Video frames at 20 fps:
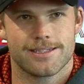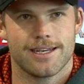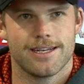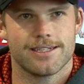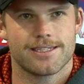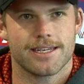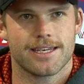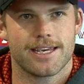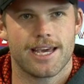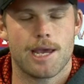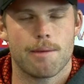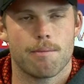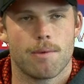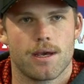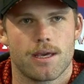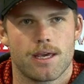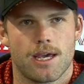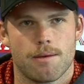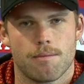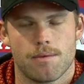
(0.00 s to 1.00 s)
it's a
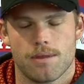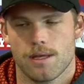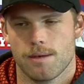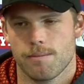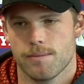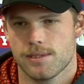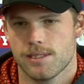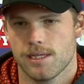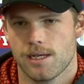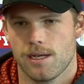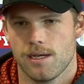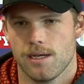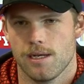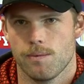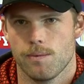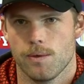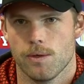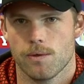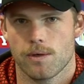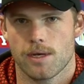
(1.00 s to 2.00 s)
game-by-game thing, particularly in
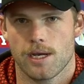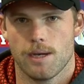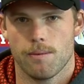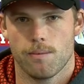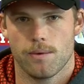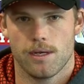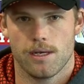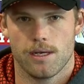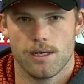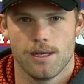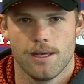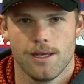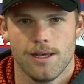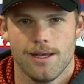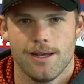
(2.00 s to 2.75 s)
a World Cup where